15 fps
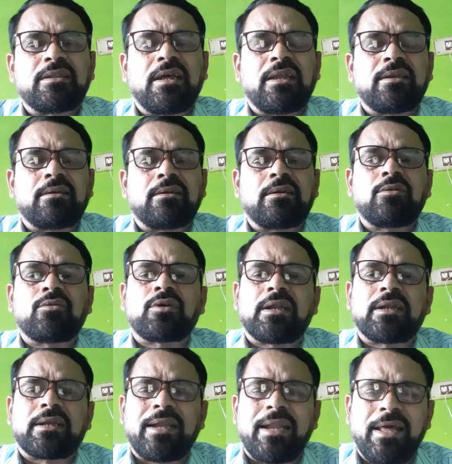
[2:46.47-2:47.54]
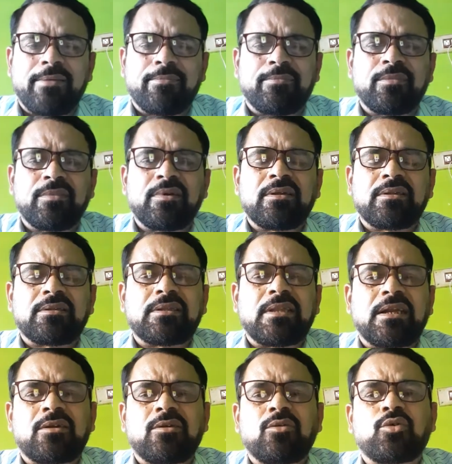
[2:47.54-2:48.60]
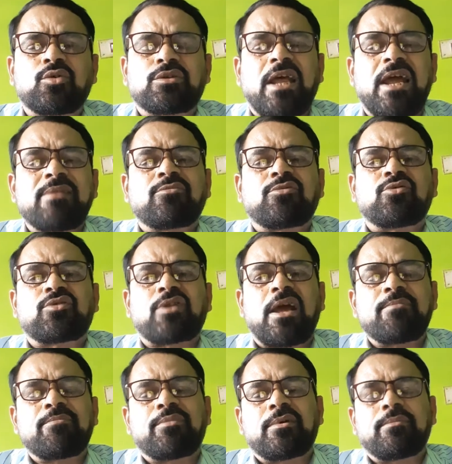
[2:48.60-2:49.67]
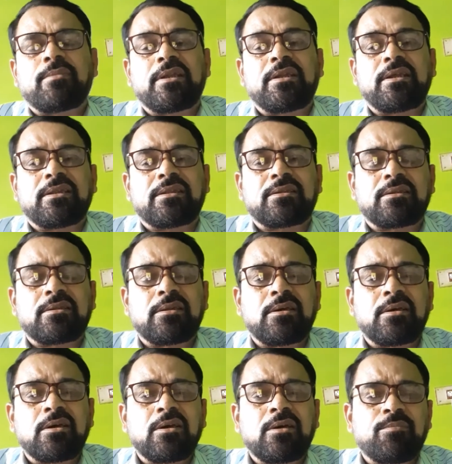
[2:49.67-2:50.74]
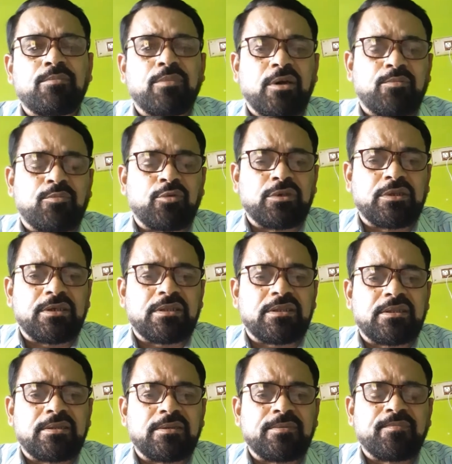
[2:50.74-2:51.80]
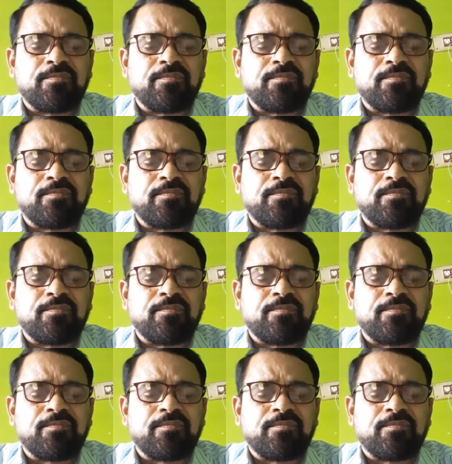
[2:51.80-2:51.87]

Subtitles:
then you can claim that loan time to time for various purposes.